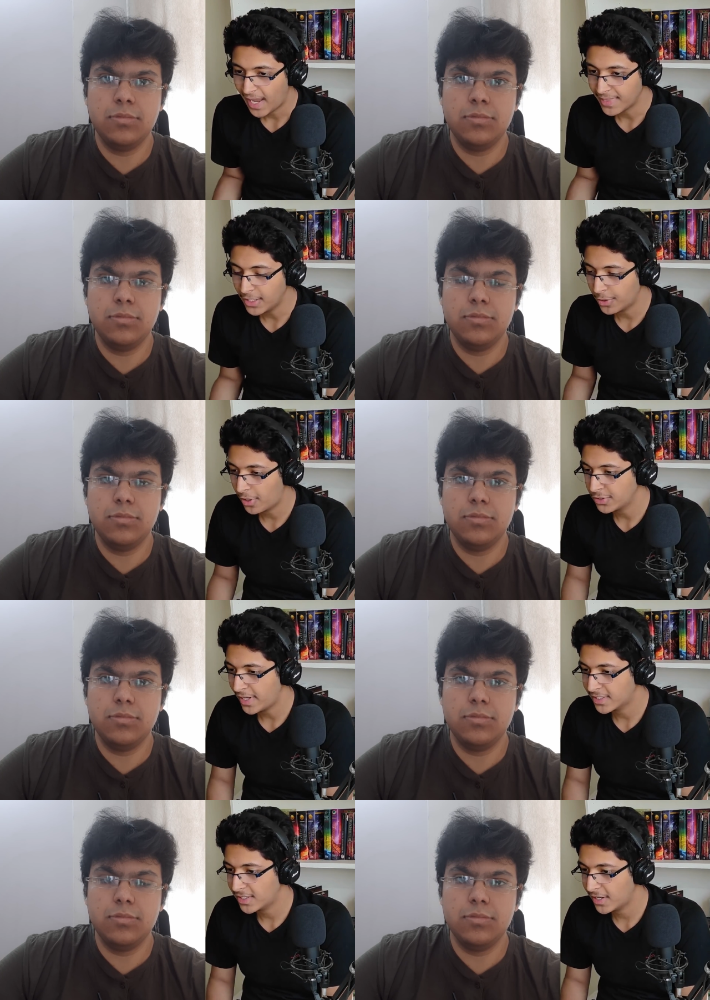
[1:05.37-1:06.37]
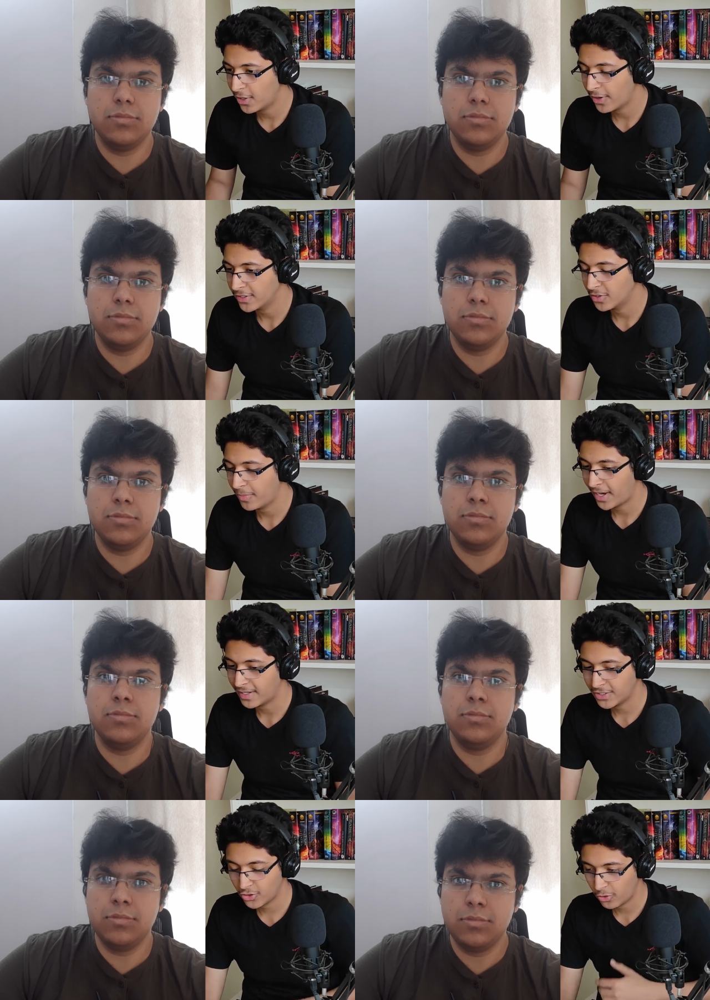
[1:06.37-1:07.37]
Speaker 1: And then you can also like share your resume
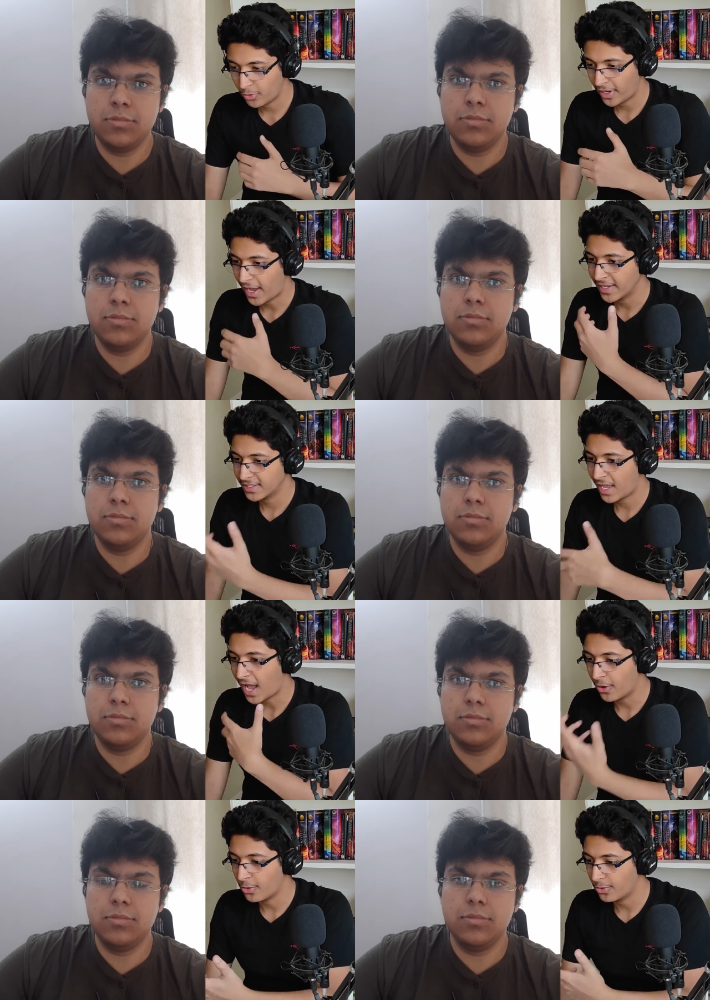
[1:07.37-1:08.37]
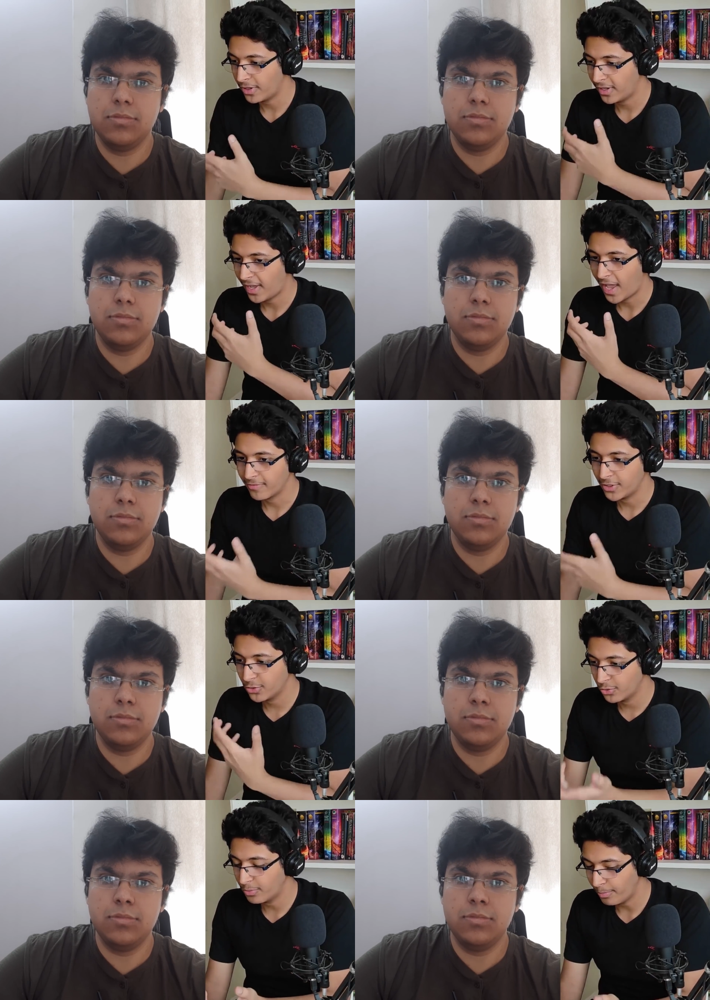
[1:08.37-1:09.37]
and show us how have
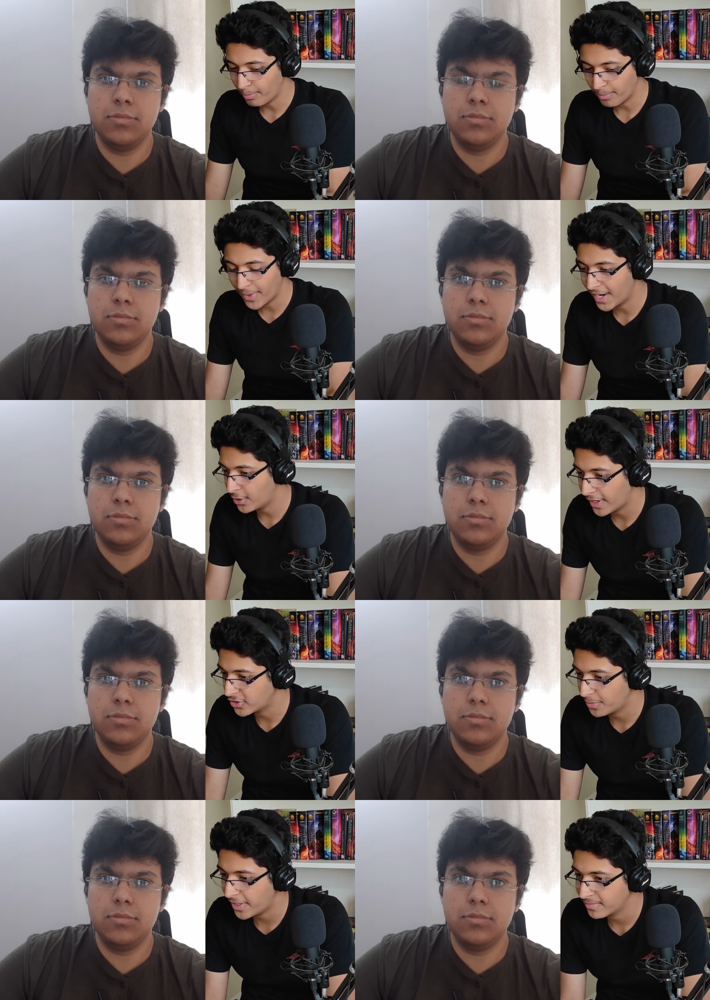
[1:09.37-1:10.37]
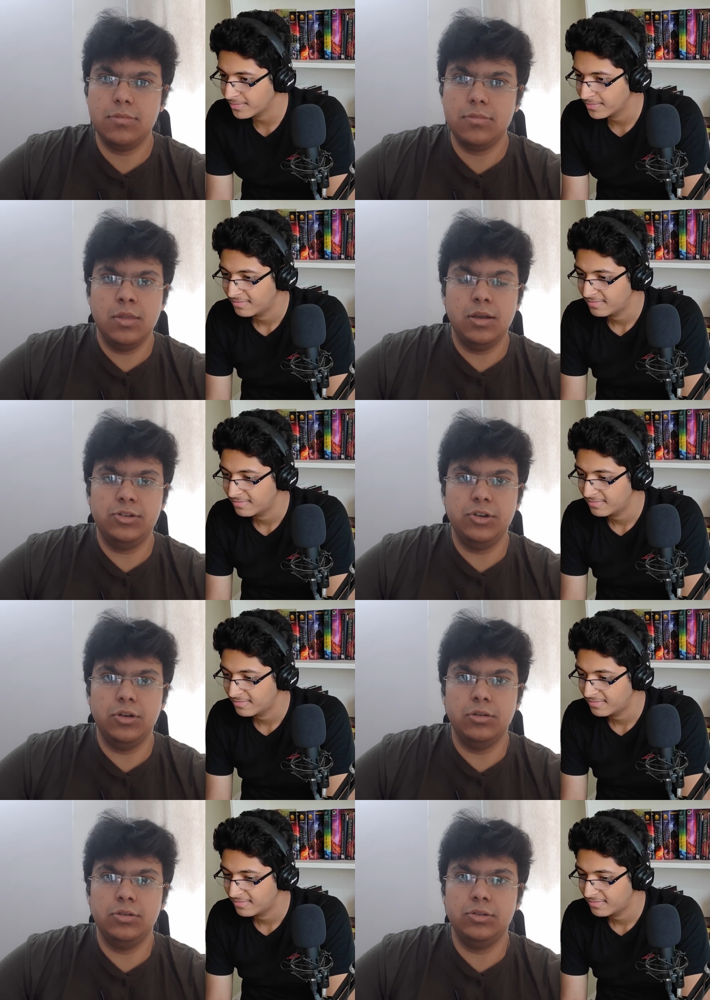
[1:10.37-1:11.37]
you made your resume. Yeah,
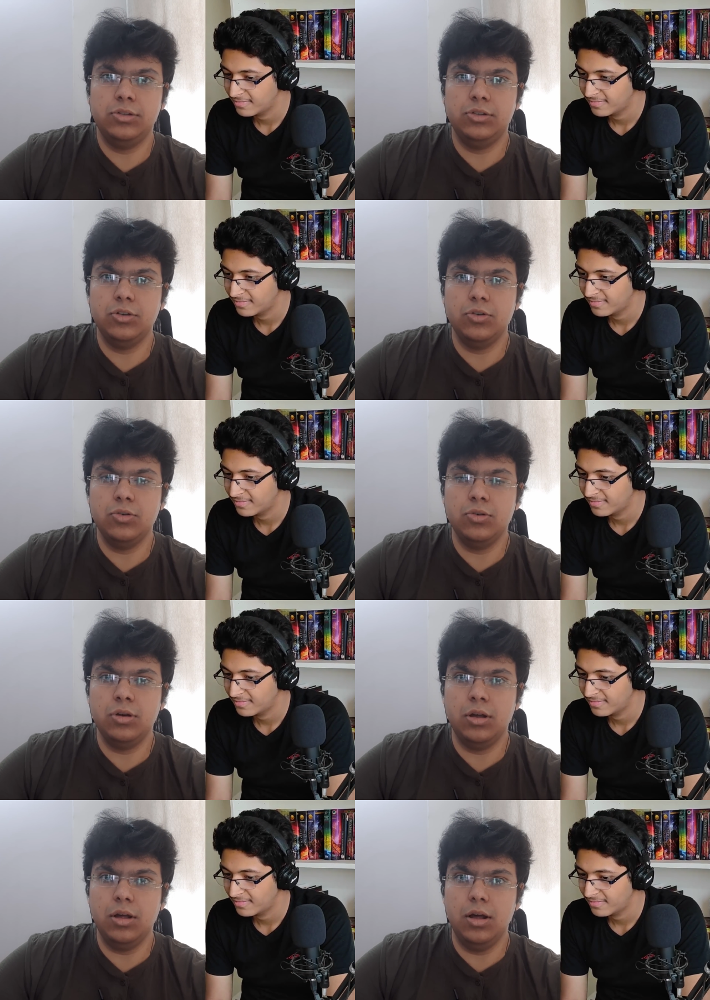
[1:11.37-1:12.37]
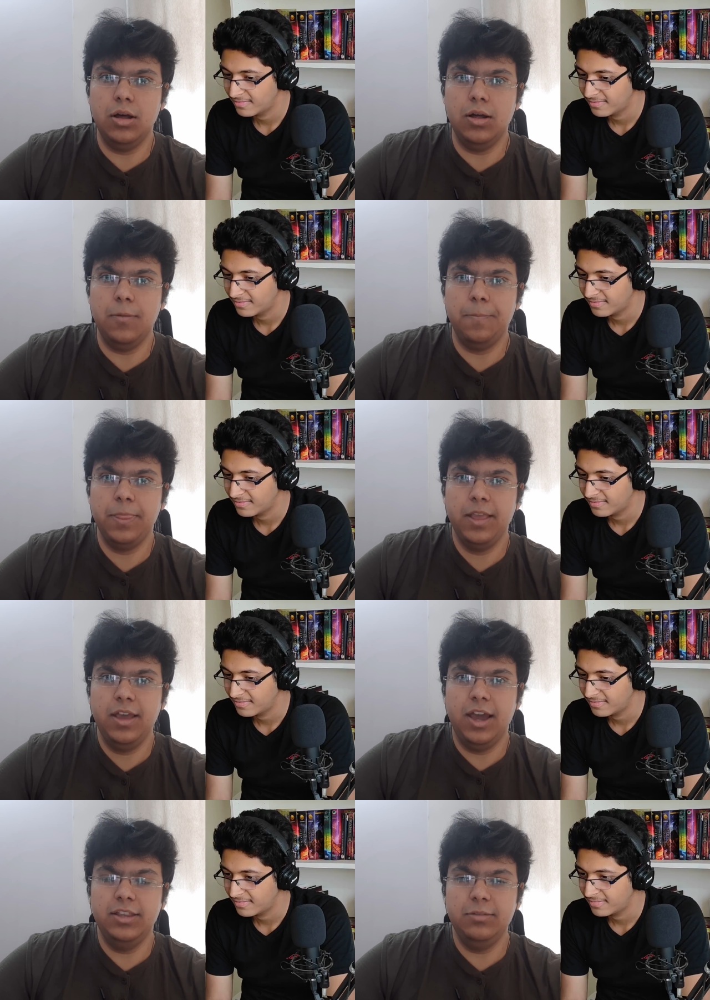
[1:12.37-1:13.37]
sure.
Speaker 2: So uh,
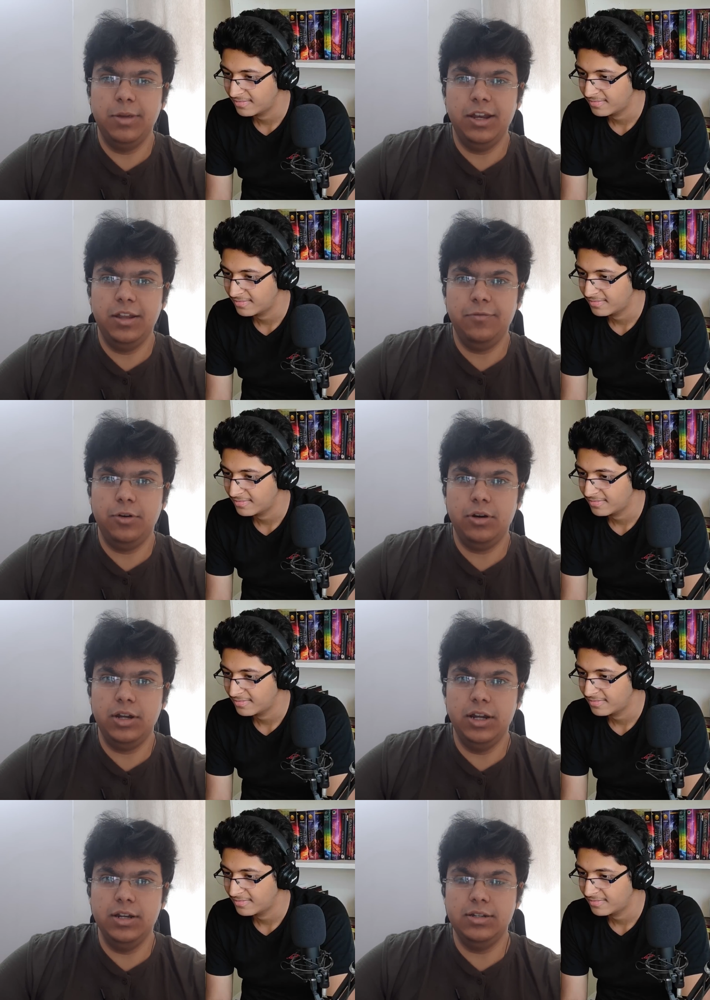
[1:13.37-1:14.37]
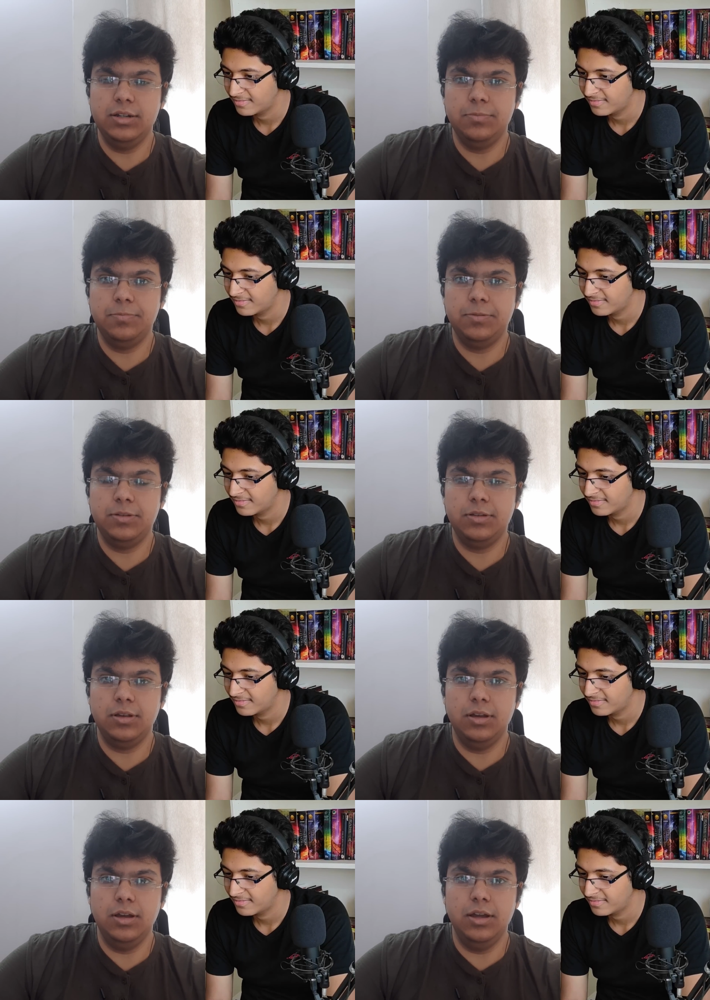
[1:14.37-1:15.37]
I think mainly for internships,
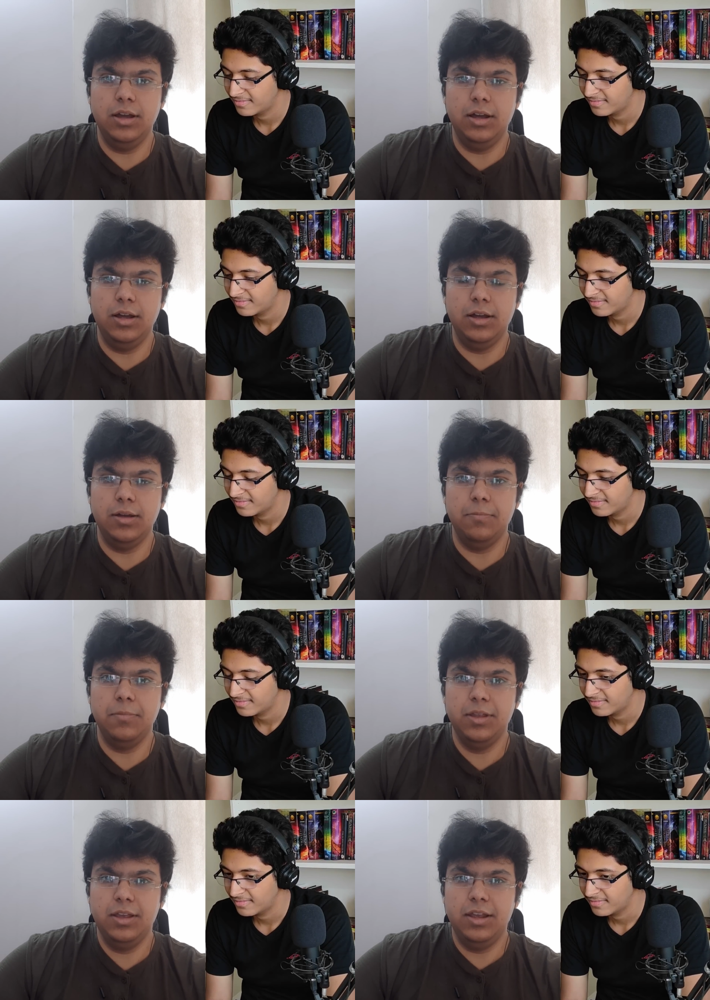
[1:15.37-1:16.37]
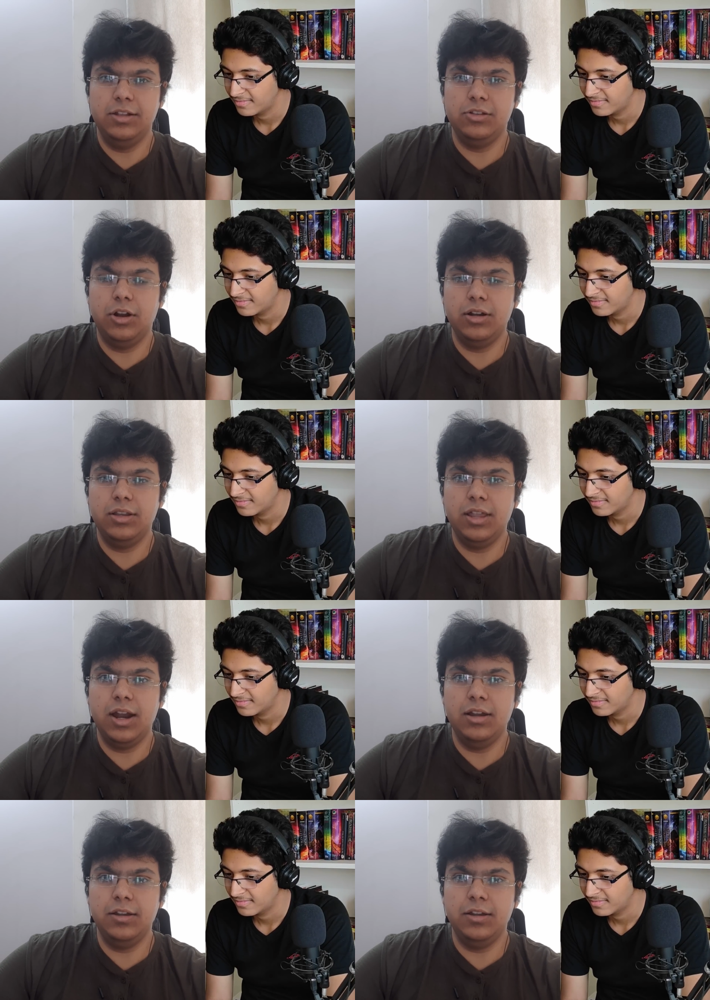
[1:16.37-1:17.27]
uh, it's not that